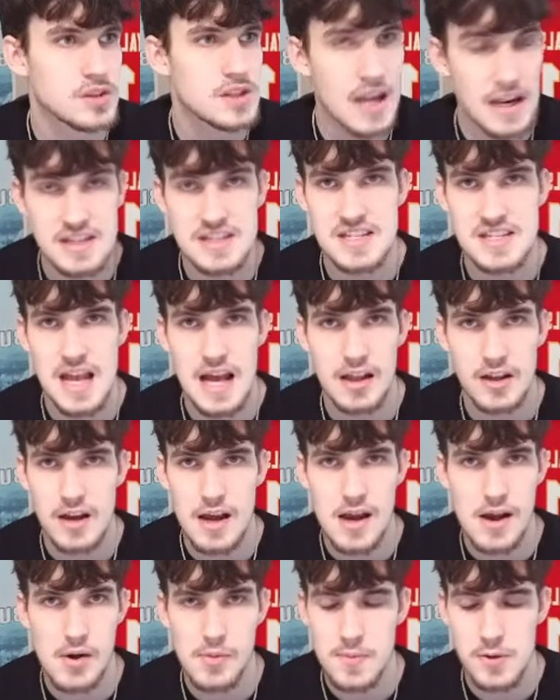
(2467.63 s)
Dennis
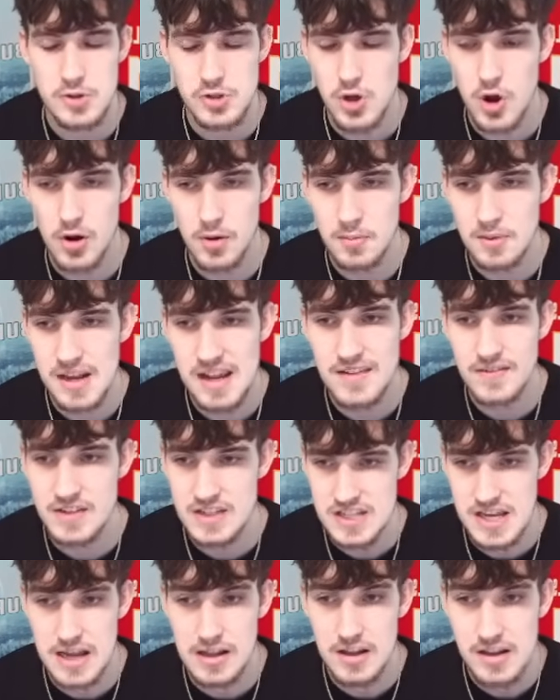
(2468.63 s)
Allen. I almost called him
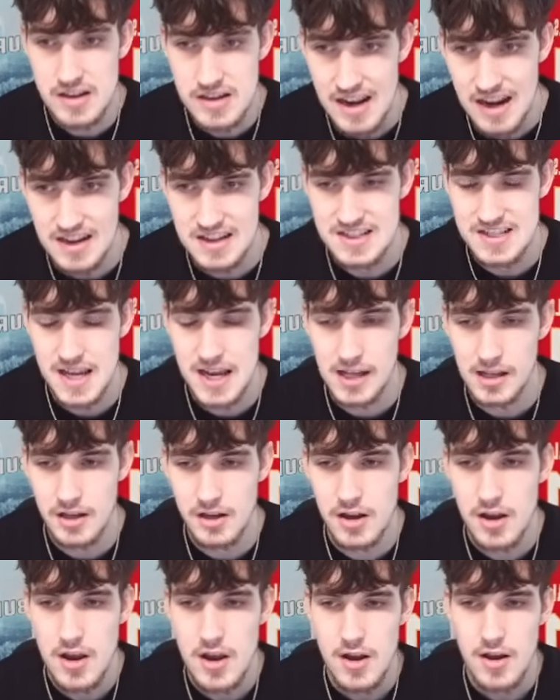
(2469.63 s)
Davis Allen. Dennis
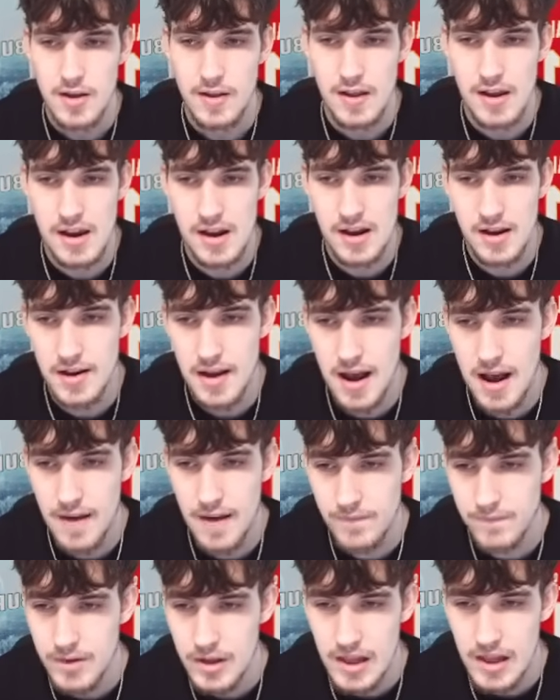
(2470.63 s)
Allen. And
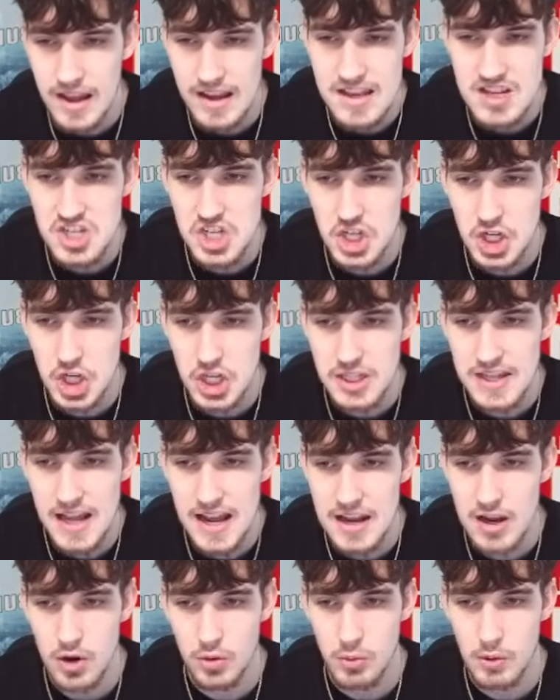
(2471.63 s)
I feel like he's a good
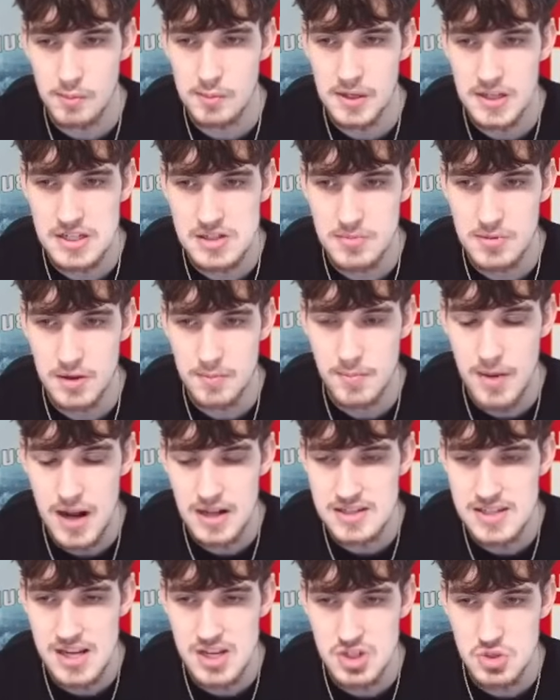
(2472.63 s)
Deo replacement.
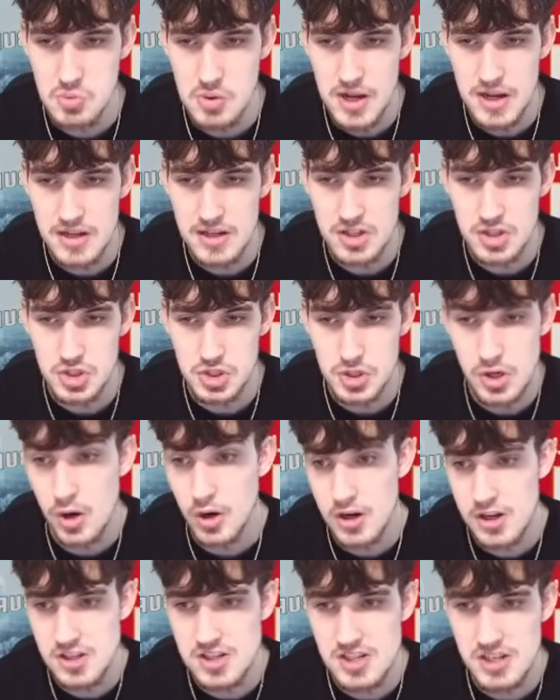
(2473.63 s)
Montez Sweat is
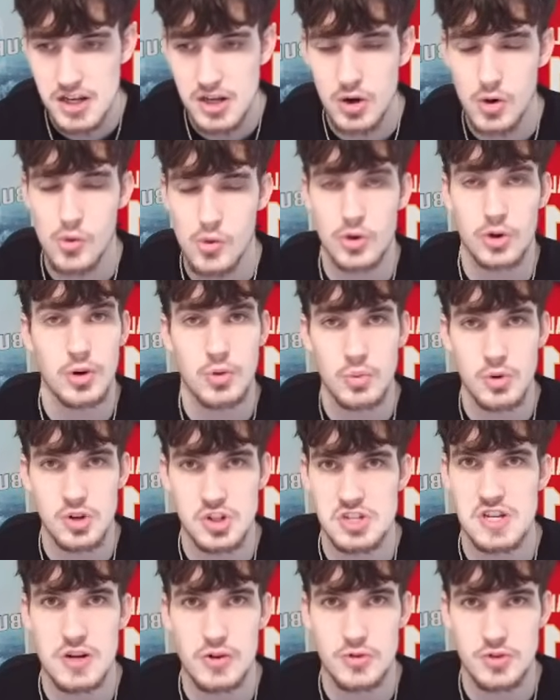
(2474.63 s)
starting to get older,
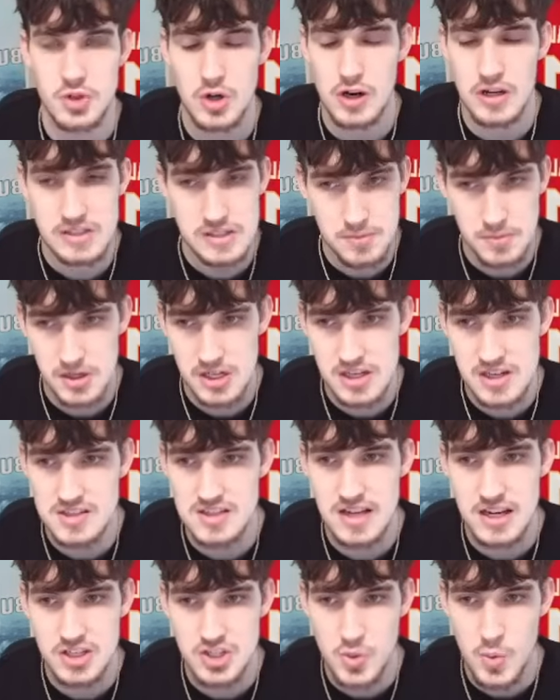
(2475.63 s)
which sounds crazy, but he
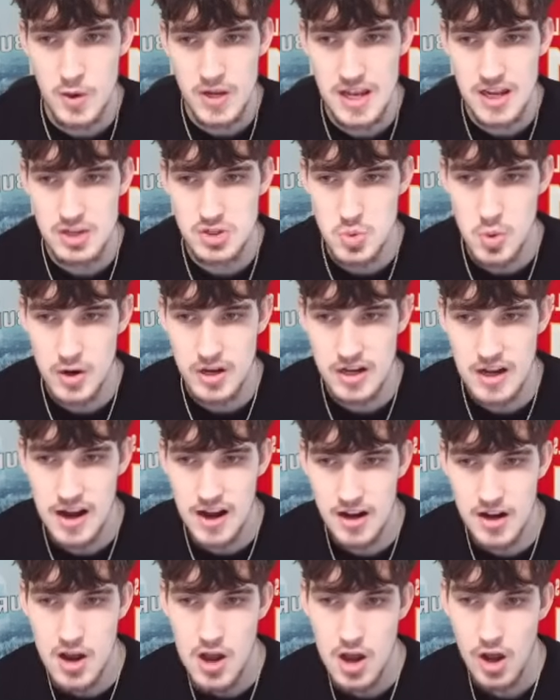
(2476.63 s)
is like 28,
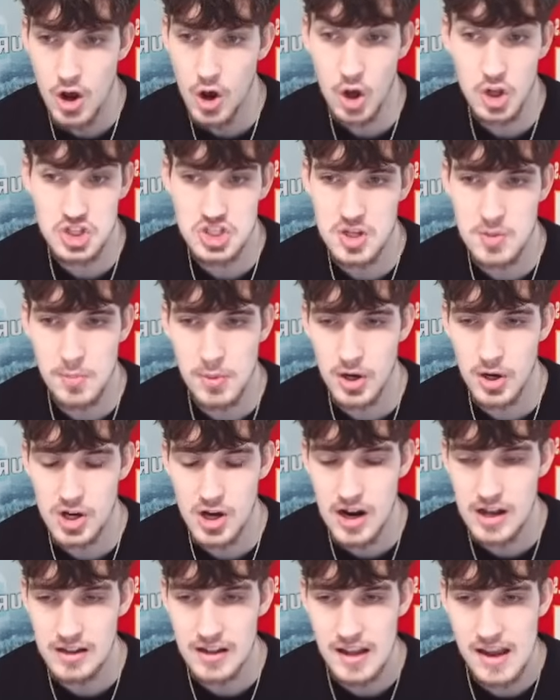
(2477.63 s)
29. Austin
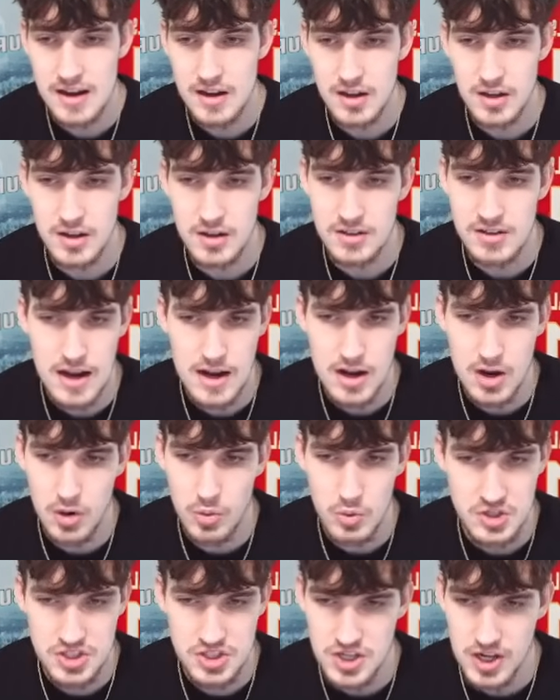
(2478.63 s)
Booker, I like.
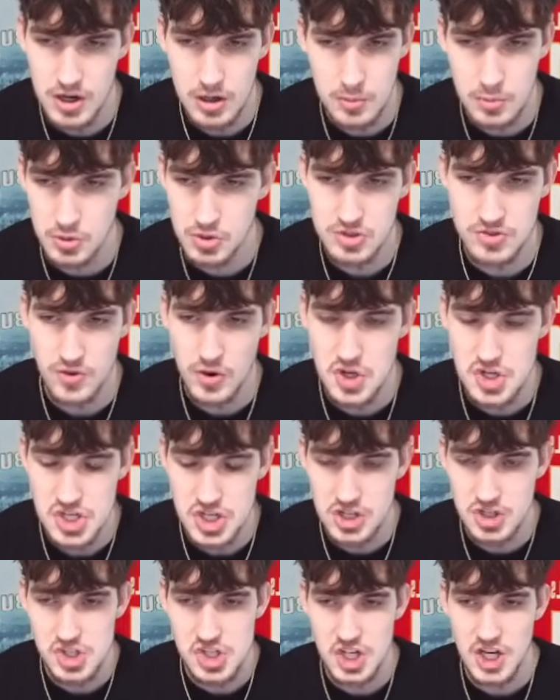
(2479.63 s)
Deo was terrible his first
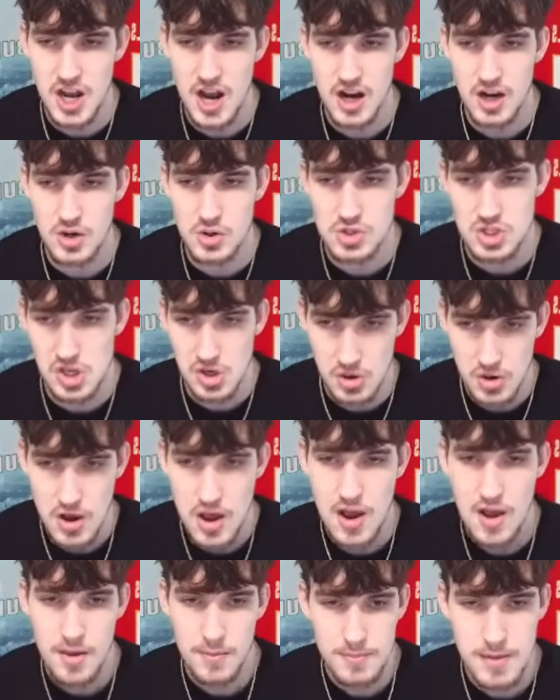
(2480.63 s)
year in Chicago, so
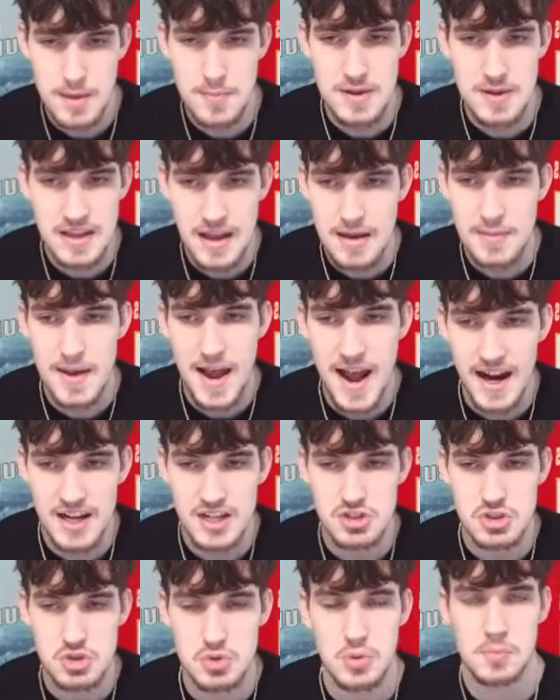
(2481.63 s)
maybe Gabe
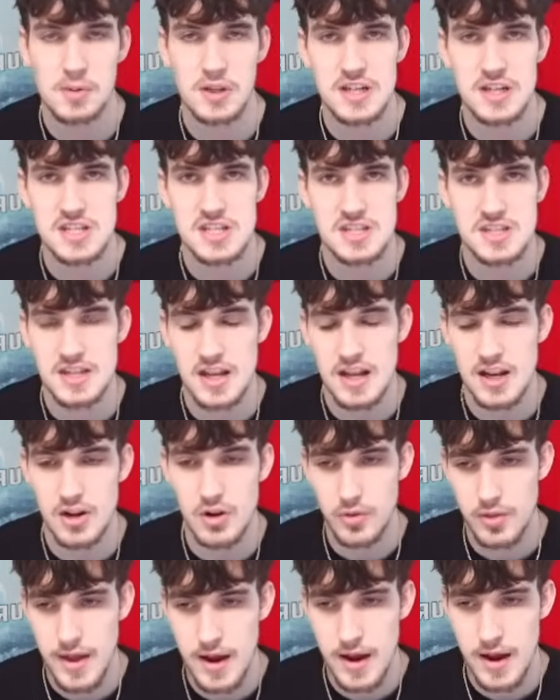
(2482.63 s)
Akis replaces
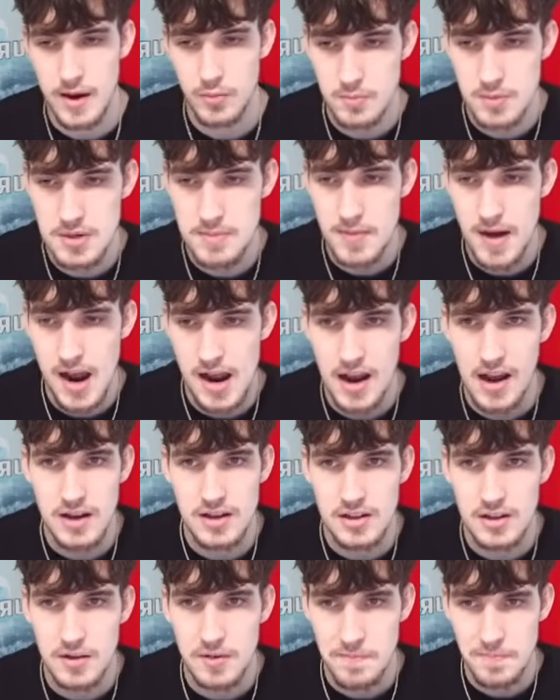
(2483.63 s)
Deo. That would be my
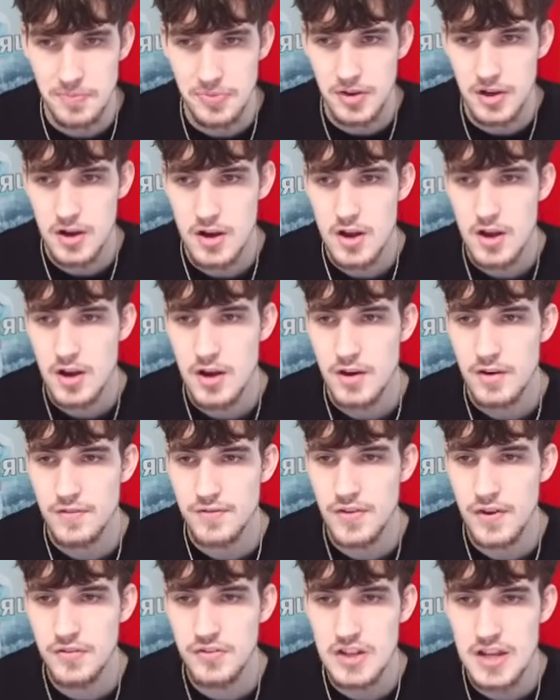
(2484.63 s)
idea.
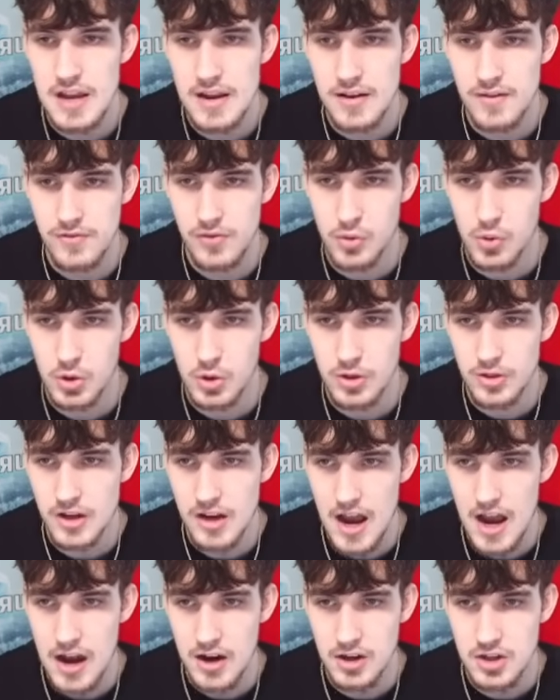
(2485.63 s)
58 for the
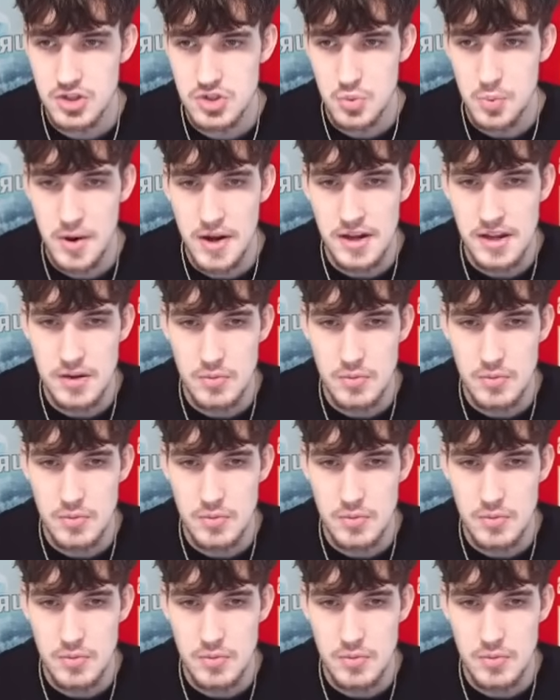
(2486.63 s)
Niners. We